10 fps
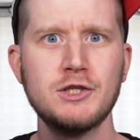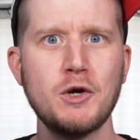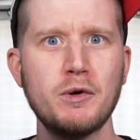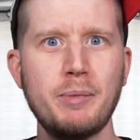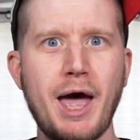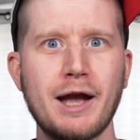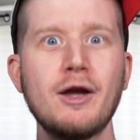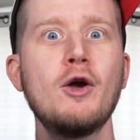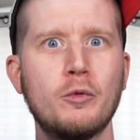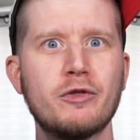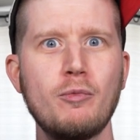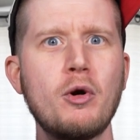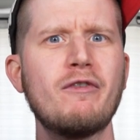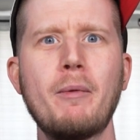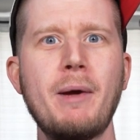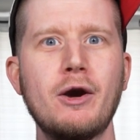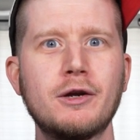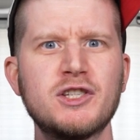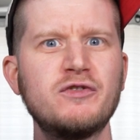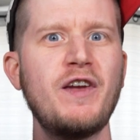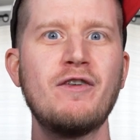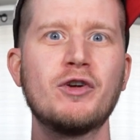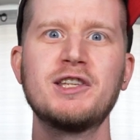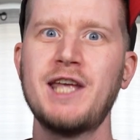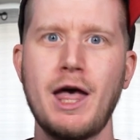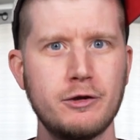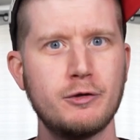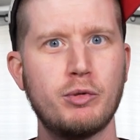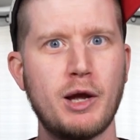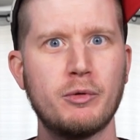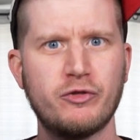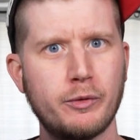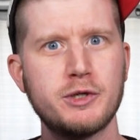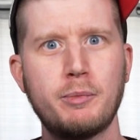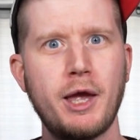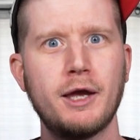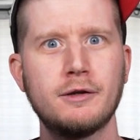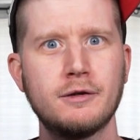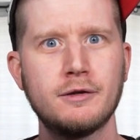so we're back with more of America's favorite Italian plumber from Japan.